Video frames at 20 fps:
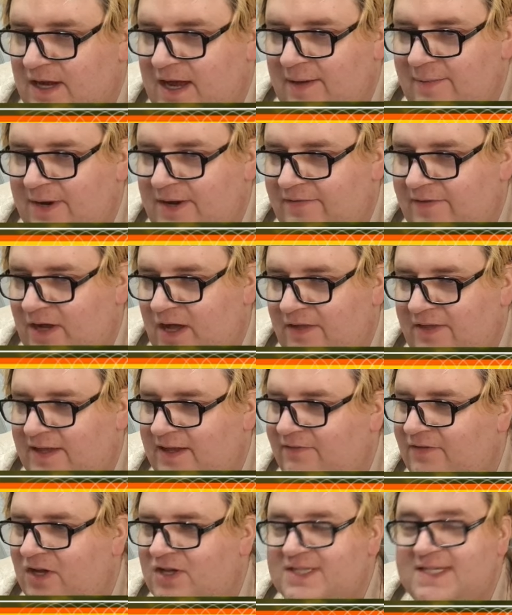So how many have I
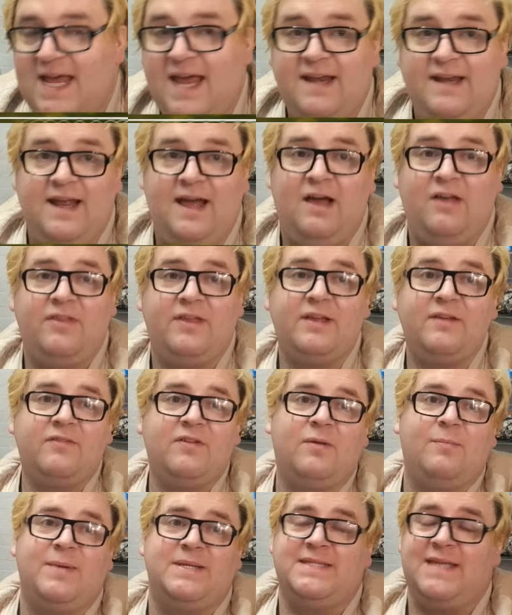got? I think I've got 10 now. I
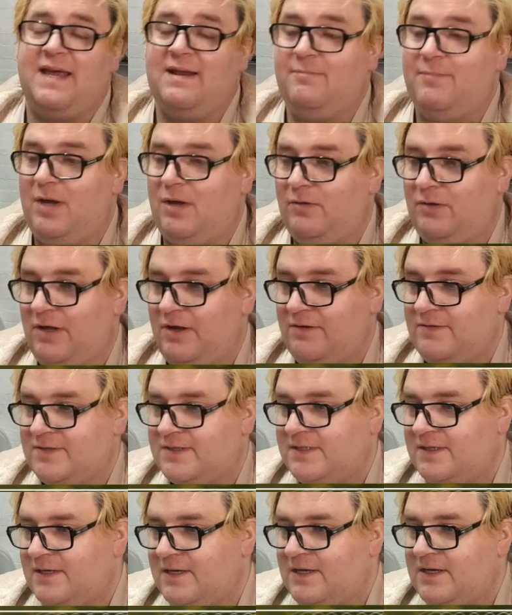think I've got my 10
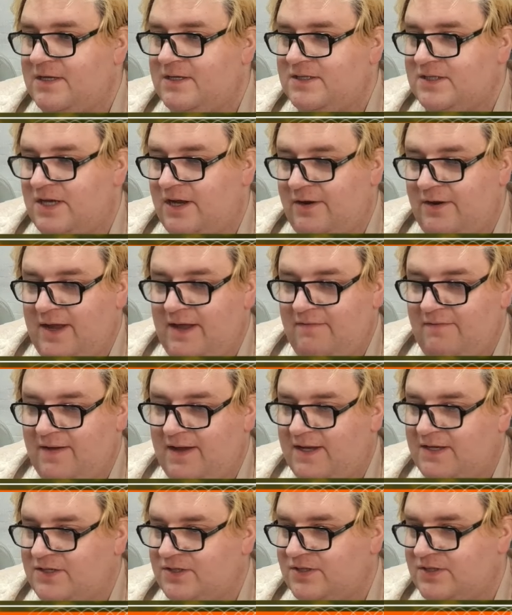bolos. So
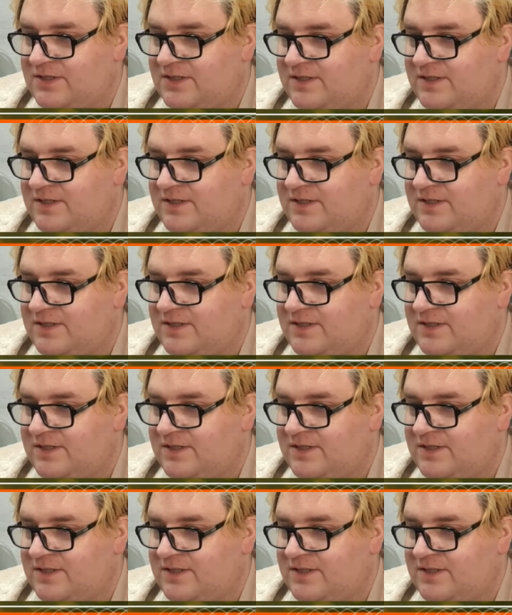if I